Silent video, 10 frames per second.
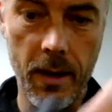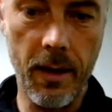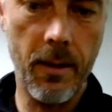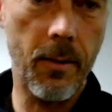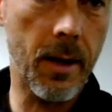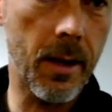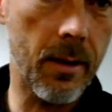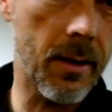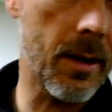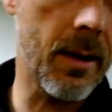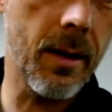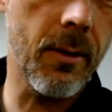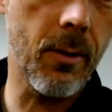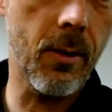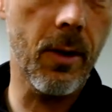DIY, you can
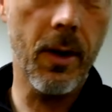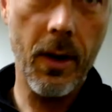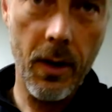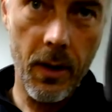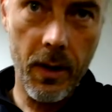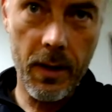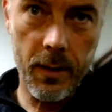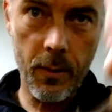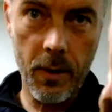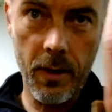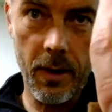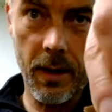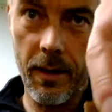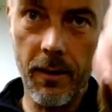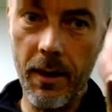do this one,
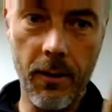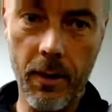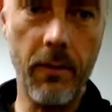you can do